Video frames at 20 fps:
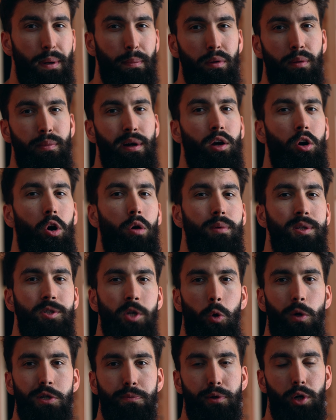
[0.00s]
people in my comments
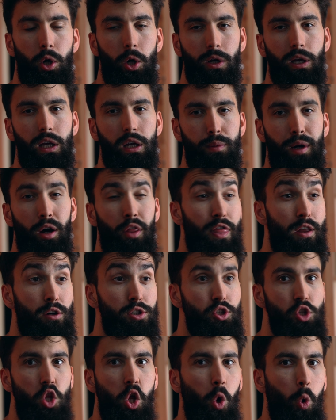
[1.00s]
always be talking about
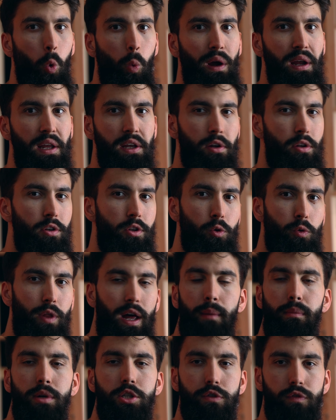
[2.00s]
there's no way you can do
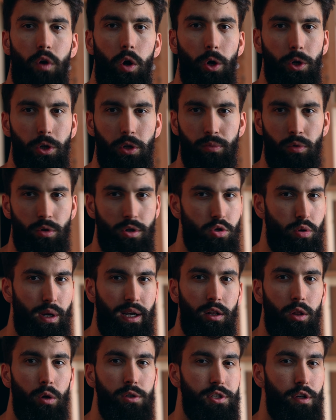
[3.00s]
that much volume or
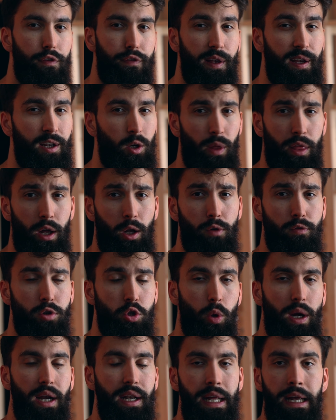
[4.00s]
train close to failure without
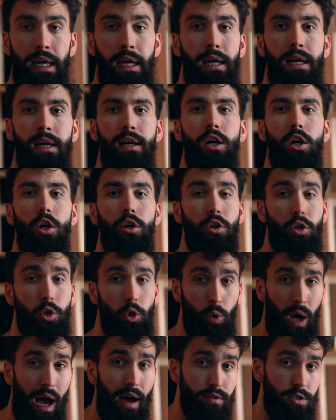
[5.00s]
overtraining.
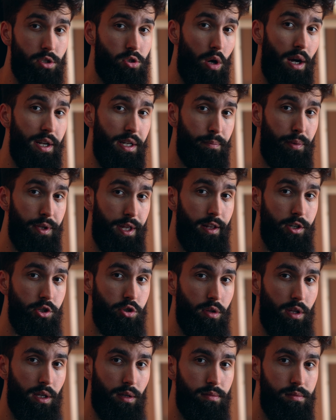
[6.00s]
You haven't tried it
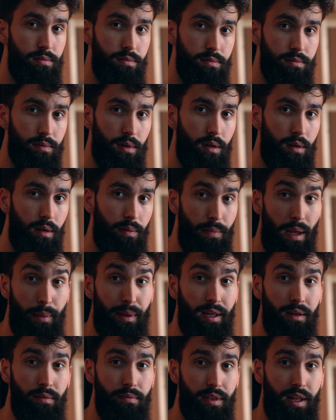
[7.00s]
potentially.
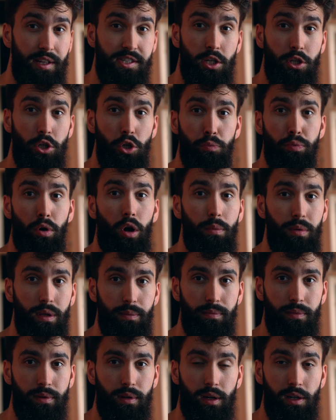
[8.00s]
Maybe that's a you
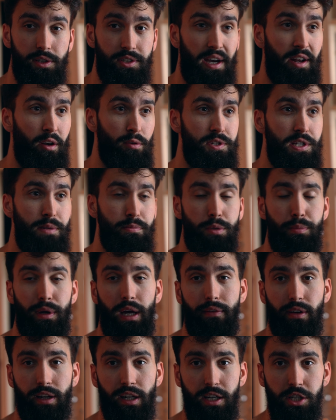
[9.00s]
problem, because I don't seem to be
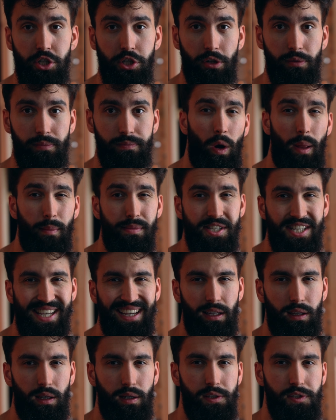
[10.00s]
having an issue. What I'm
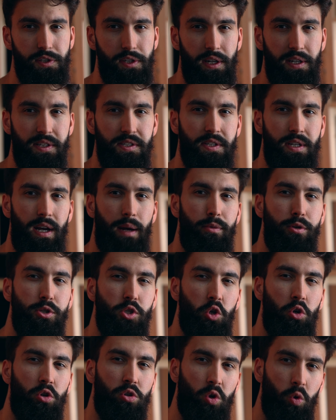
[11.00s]
saying is, it's time to
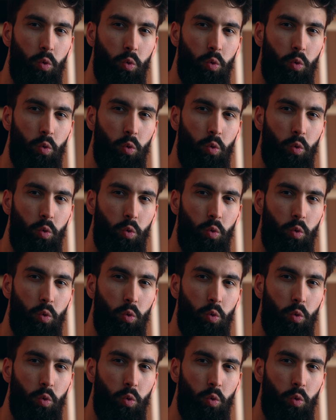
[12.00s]
start